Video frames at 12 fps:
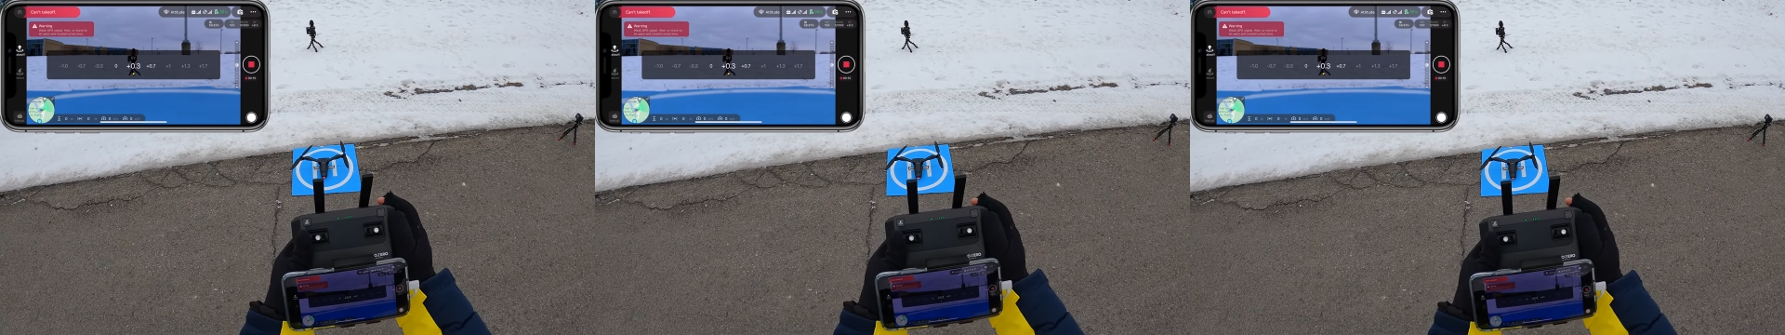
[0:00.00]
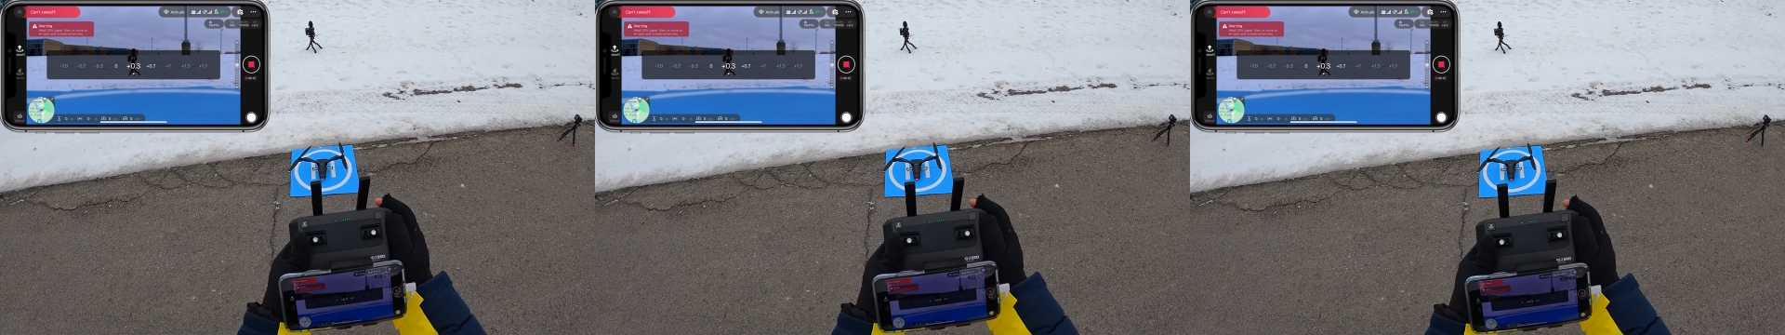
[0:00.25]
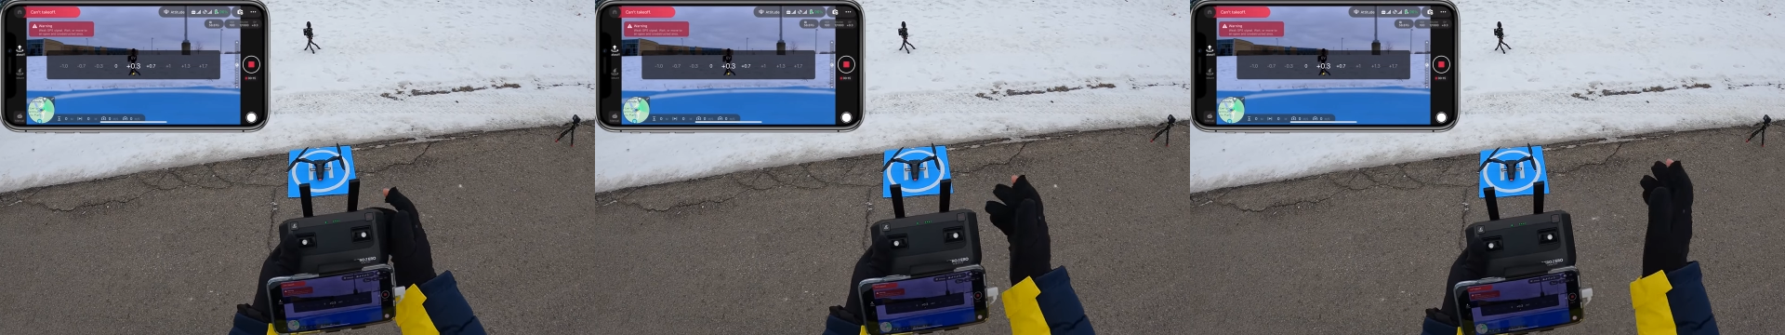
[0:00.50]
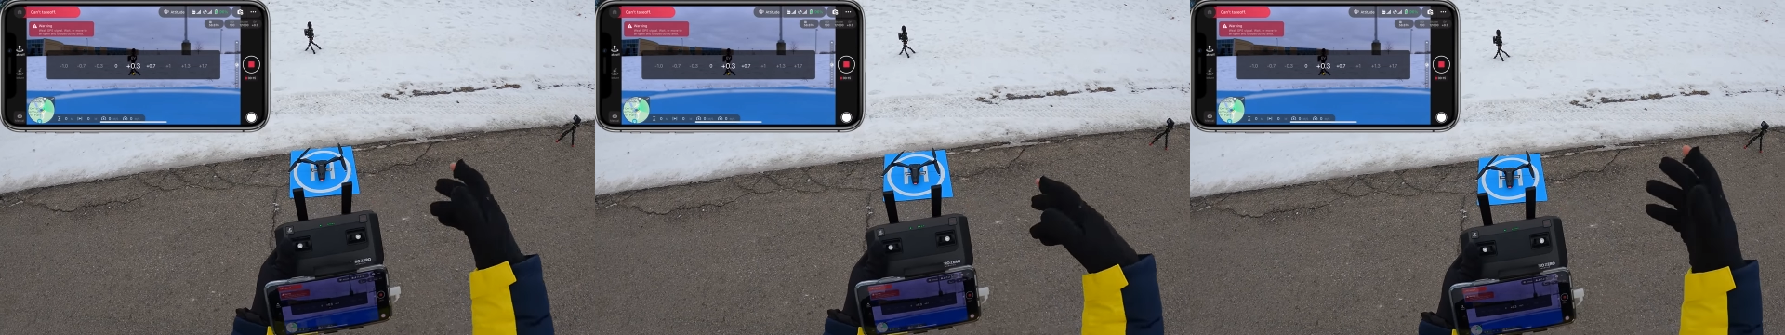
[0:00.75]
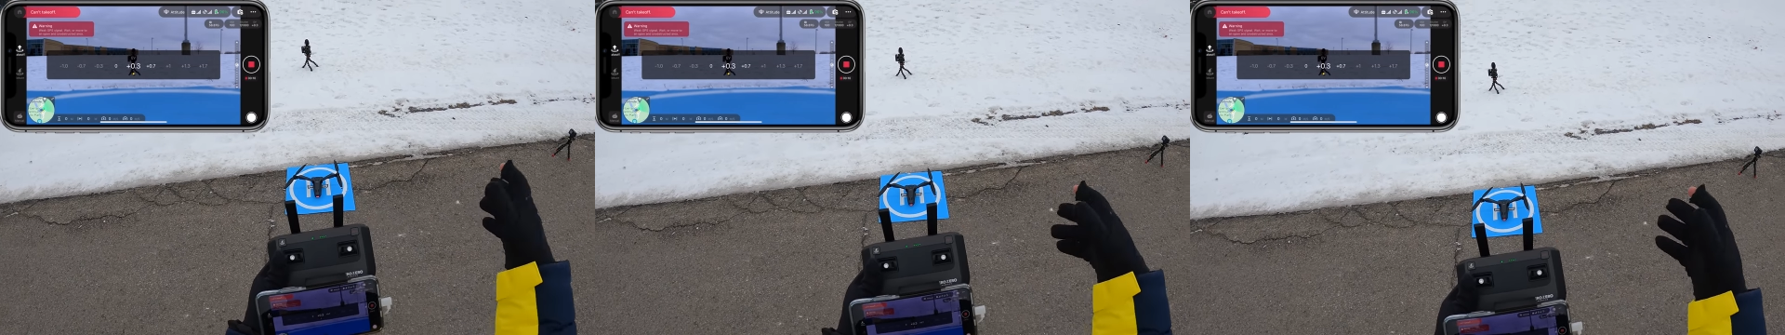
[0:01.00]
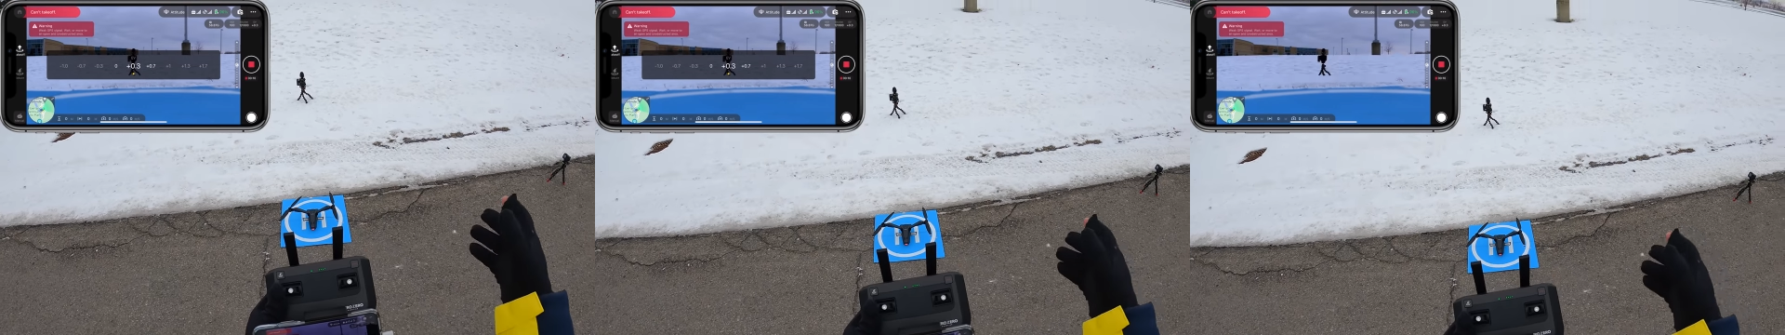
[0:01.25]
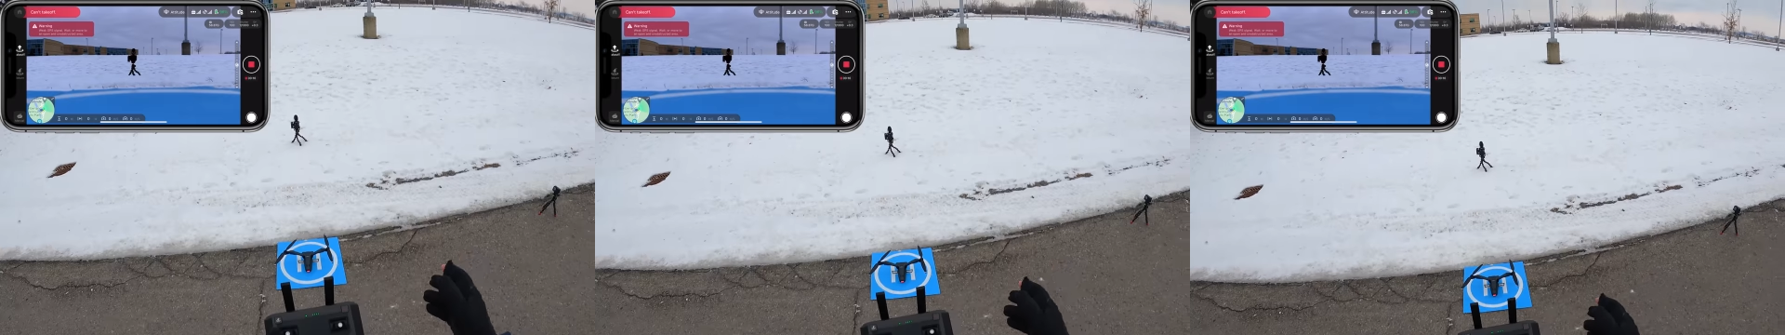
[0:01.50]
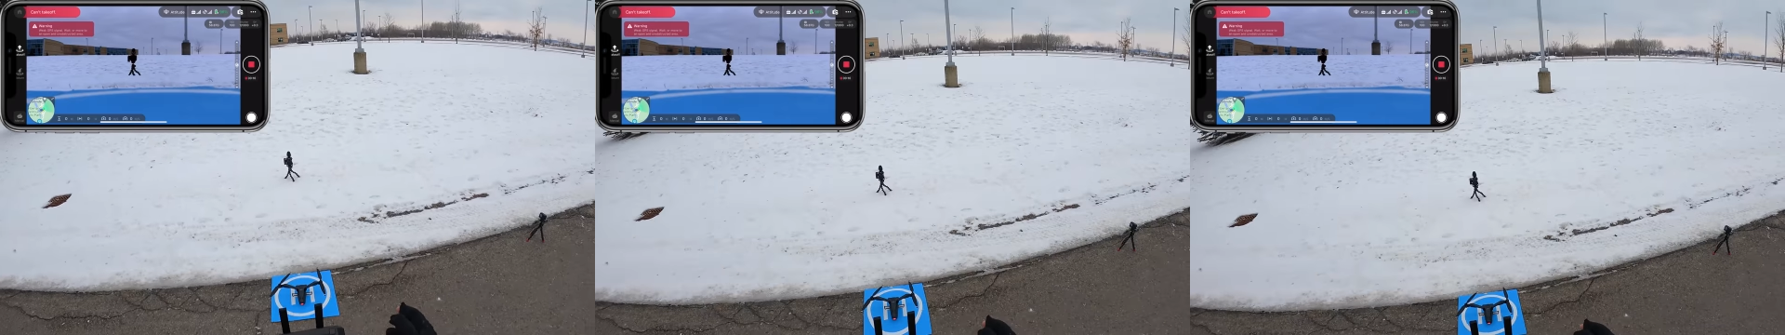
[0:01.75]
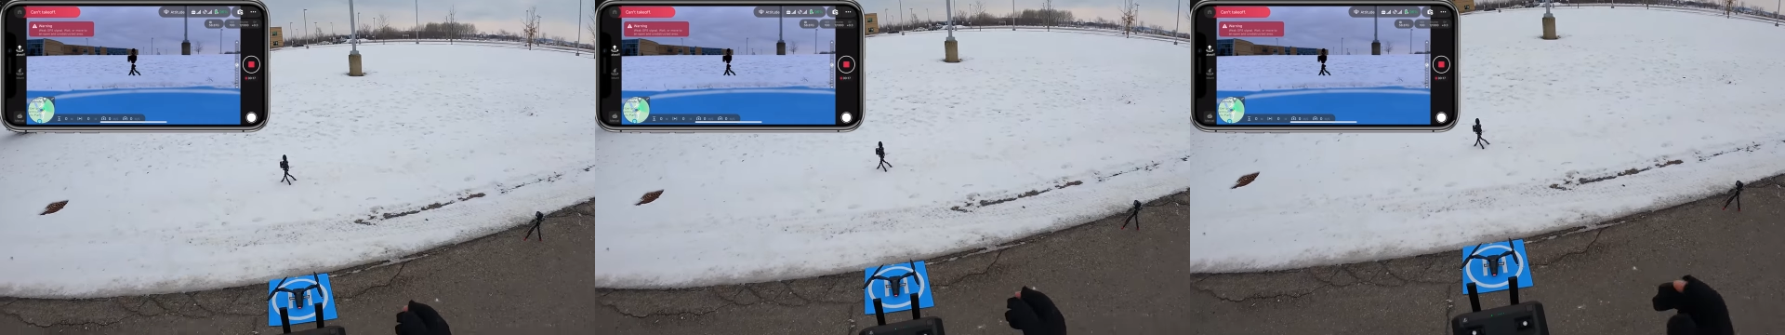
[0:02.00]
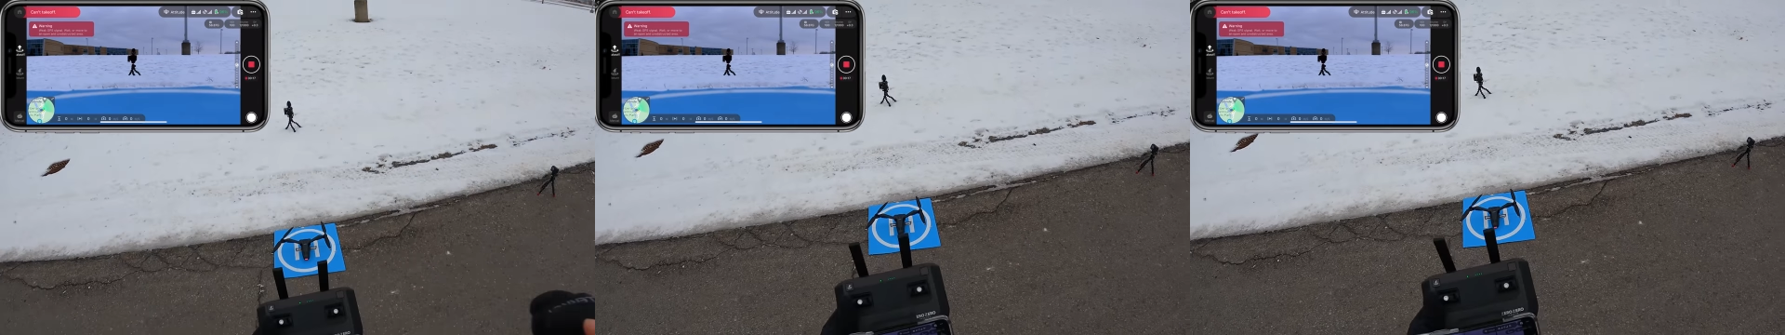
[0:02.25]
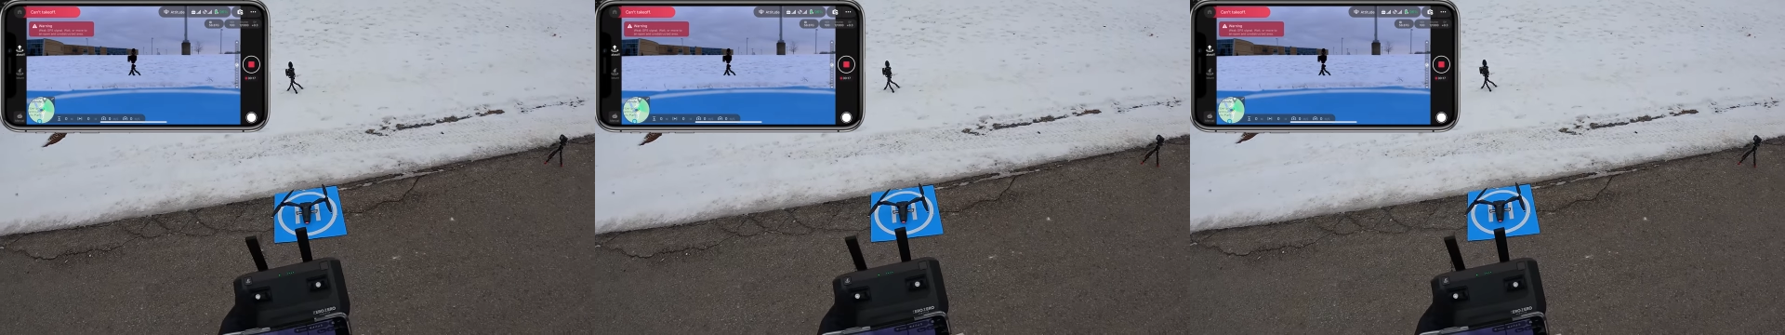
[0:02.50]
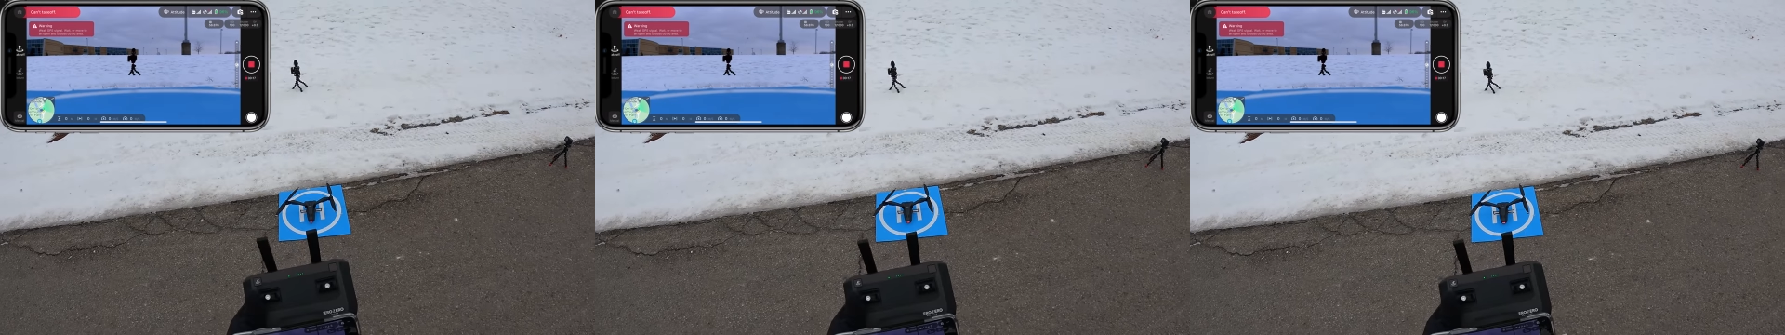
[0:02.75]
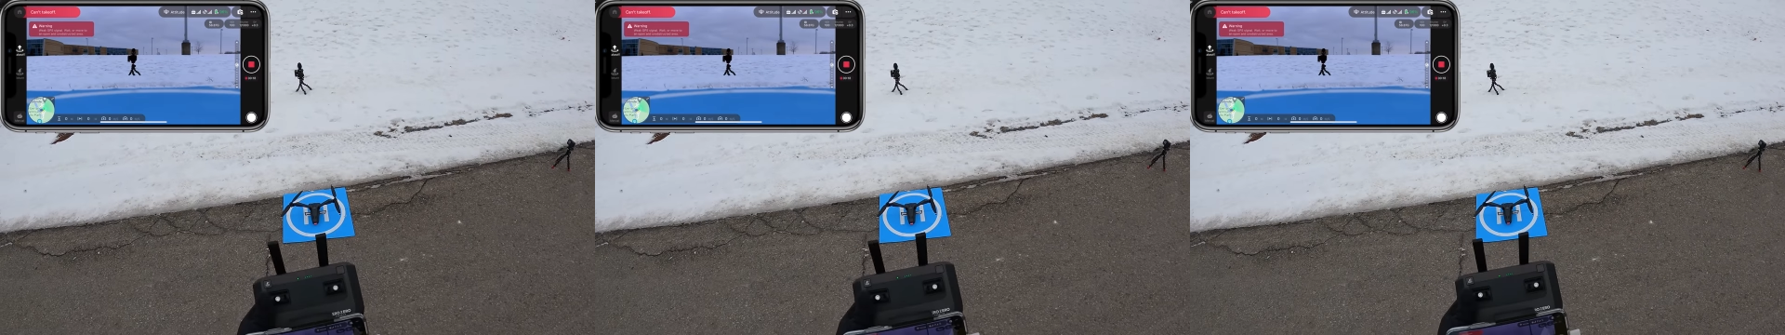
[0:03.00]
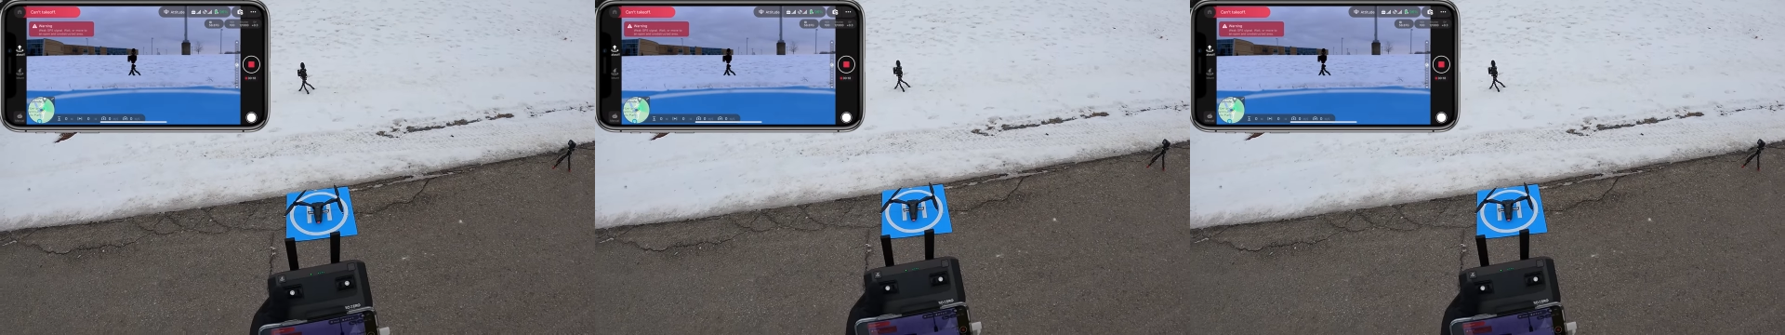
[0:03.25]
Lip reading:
[unreadable: no face in view]